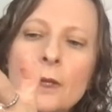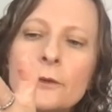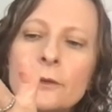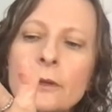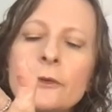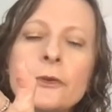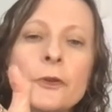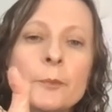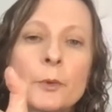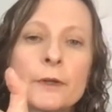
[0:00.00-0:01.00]
So those are
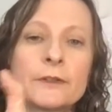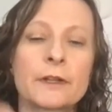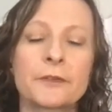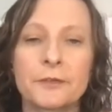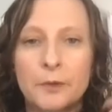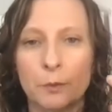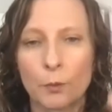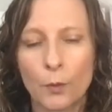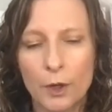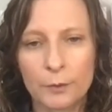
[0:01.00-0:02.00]
the points. As I say, we're
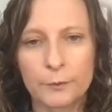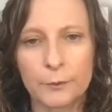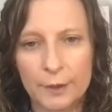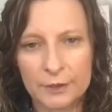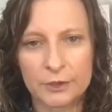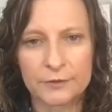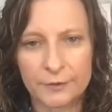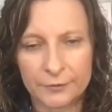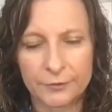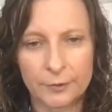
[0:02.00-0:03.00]
working with your energy
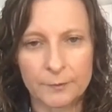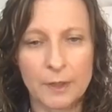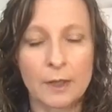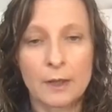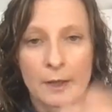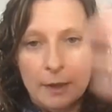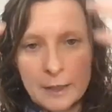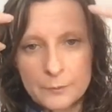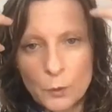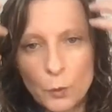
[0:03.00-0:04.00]
system
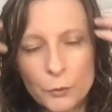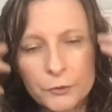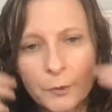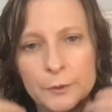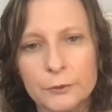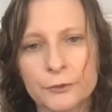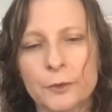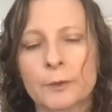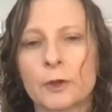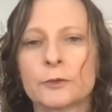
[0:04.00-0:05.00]
and also with your
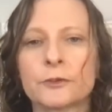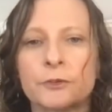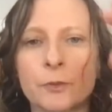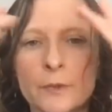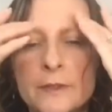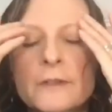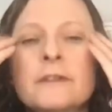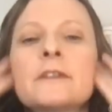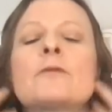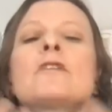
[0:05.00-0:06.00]
subconscious. So
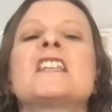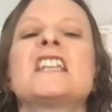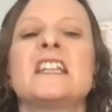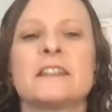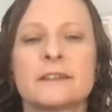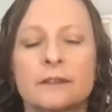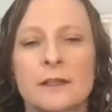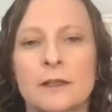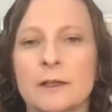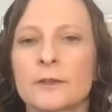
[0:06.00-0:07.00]
this is a release.
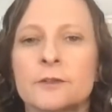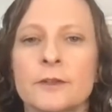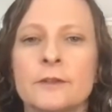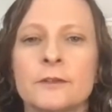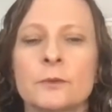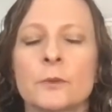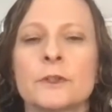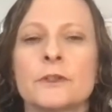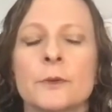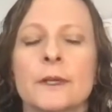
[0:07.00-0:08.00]
So this is what we're
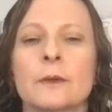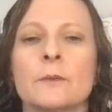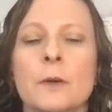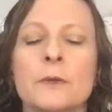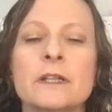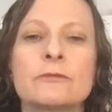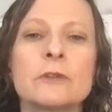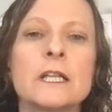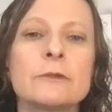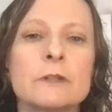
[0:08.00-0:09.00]
doing. And we can
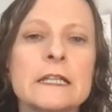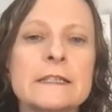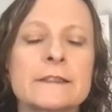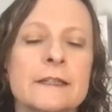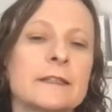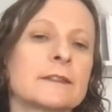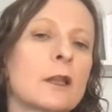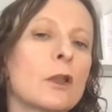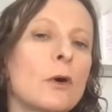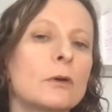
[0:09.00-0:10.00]
really release things
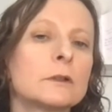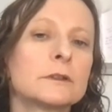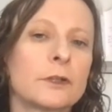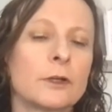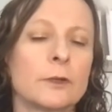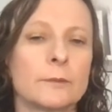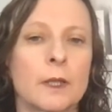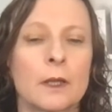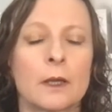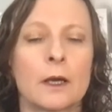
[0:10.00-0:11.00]
long term.
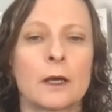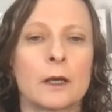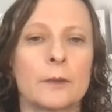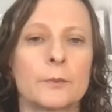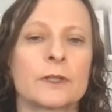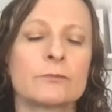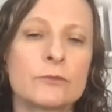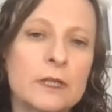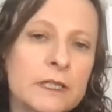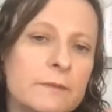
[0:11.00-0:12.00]
We can
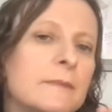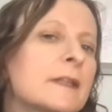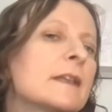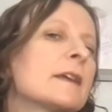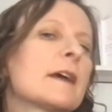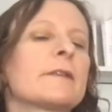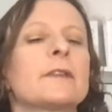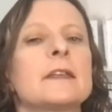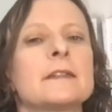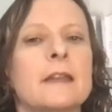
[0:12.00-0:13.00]
really get
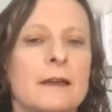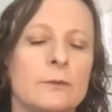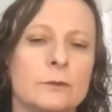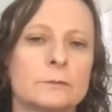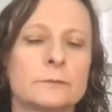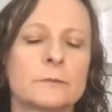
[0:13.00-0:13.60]
things out.